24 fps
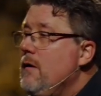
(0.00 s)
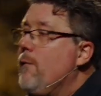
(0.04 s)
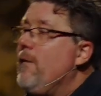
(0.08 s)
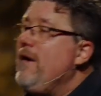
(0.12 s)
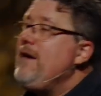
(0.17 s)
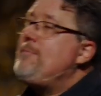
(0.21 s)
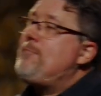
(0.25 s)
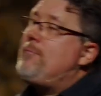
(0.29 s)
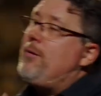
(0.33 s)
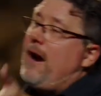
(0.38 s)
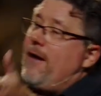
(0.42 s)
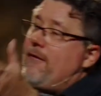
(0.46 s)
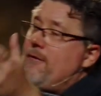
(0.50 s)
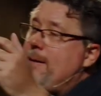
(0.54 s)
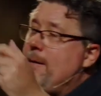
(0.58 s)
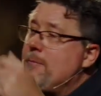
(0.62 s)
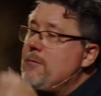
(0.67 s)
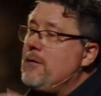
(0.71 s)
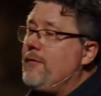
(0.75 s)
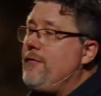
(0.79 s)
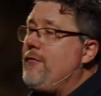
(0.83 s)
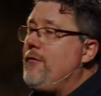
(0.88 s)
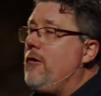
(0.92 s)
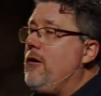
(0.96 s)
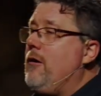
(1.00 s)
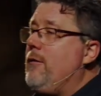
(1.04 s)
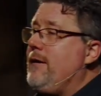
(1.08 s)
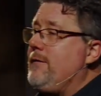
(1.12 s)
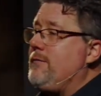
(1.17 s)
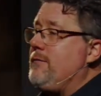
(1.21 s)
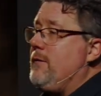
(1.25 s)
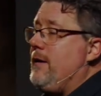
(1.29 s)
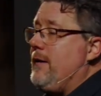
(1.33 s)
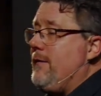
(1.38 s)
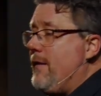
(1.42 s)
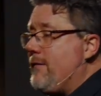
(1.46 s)
We've prayed with people before.
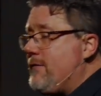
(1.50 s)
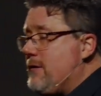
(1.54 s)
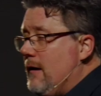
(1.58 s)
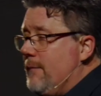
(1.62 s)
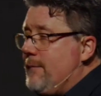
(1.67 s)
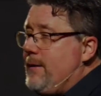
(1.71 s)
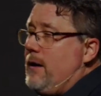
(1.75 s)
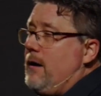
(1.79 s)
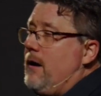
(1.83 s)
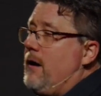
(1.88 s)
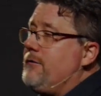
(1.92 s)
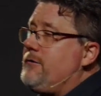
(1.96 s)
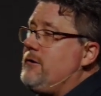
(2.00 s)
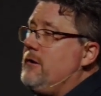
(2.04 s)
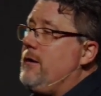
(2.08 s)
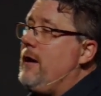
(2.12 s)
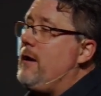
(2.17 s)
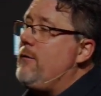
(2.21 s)
We've, we, they've come to the altar,